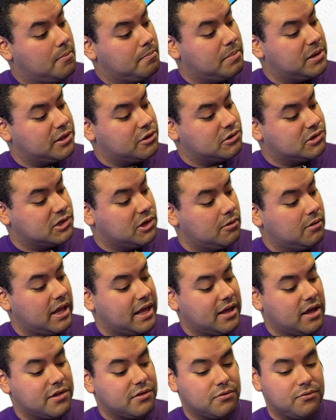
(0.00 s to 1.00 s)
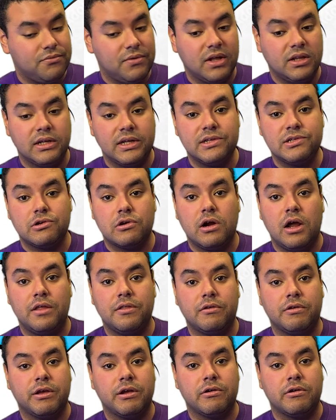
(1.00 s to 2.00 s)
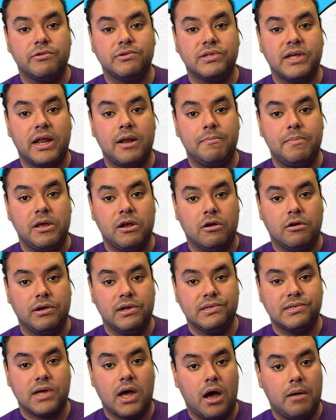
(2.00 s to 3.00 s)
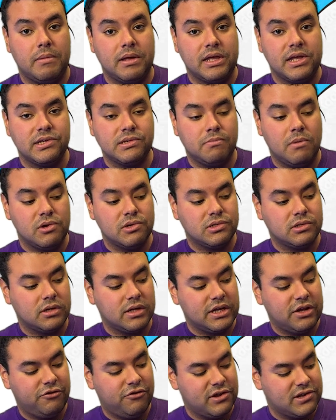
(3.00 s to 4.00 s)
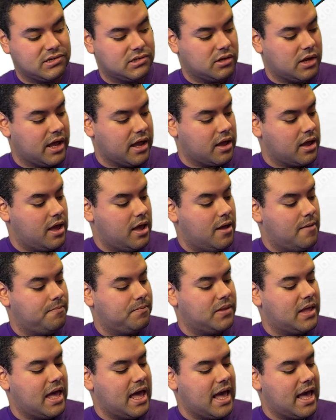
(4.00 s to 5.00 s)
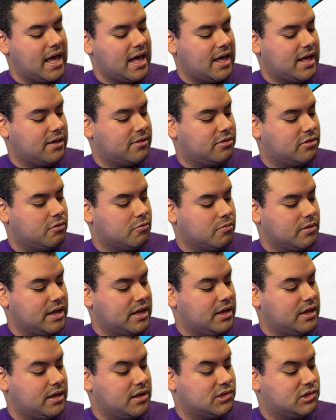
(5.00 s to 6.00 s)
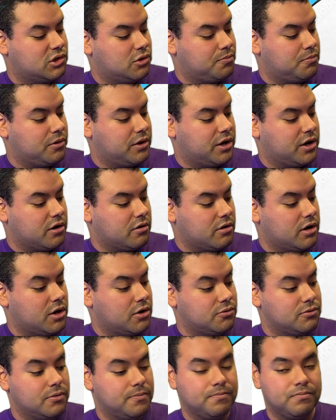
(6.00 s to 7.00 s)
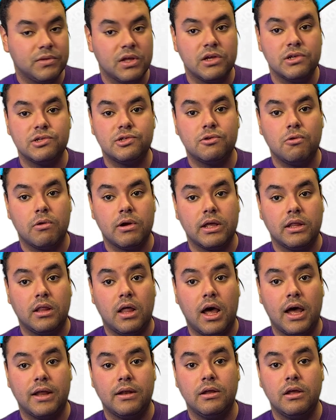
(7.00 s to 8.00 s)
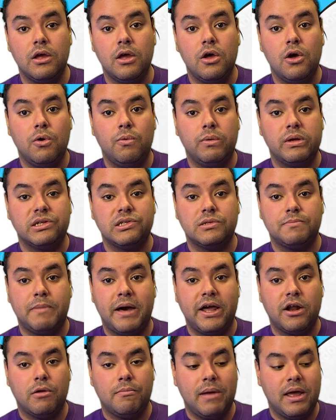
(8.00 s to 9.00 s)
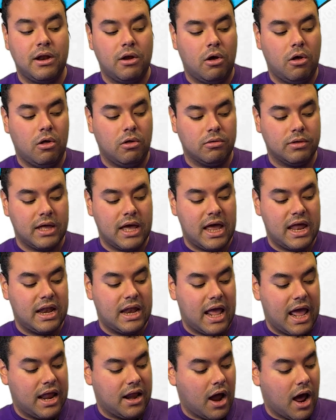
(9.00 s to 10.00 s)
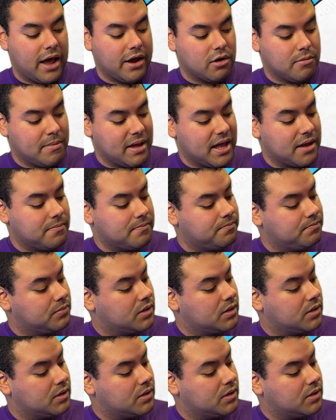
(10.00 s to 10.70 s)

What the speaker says: But there's no like other villains or other heroes that appear in this comic. It's mostly just like a three superhero storyline with Spider-Man, Hulk, and Iron Man.